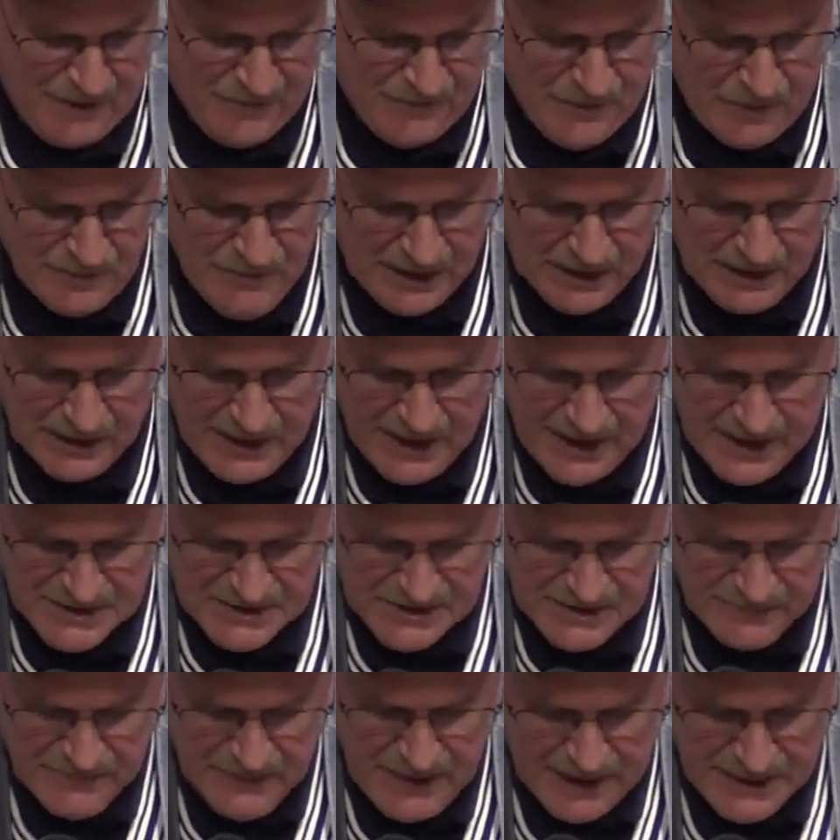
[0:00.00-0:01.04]
From the
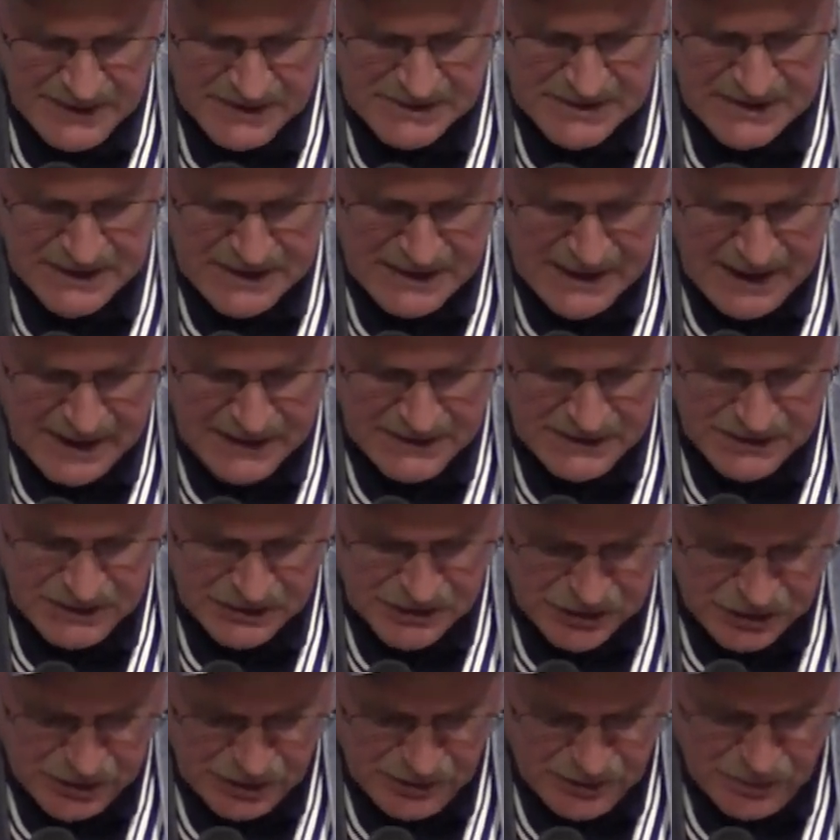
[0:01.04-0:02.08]
class of
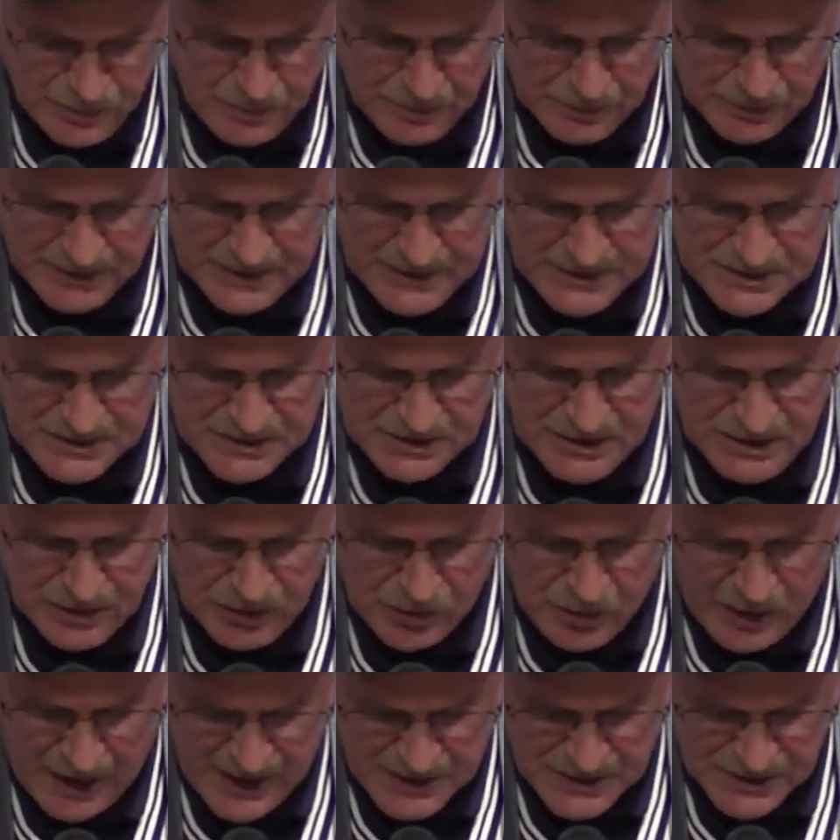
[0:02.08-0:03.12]
1992, please
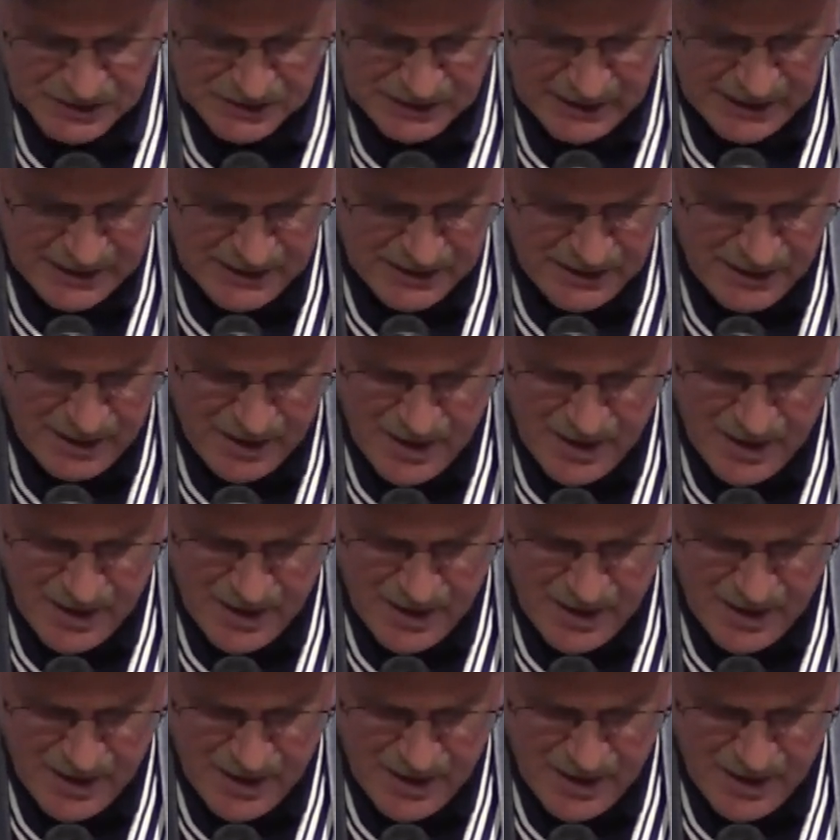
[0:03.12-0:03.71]
congratulate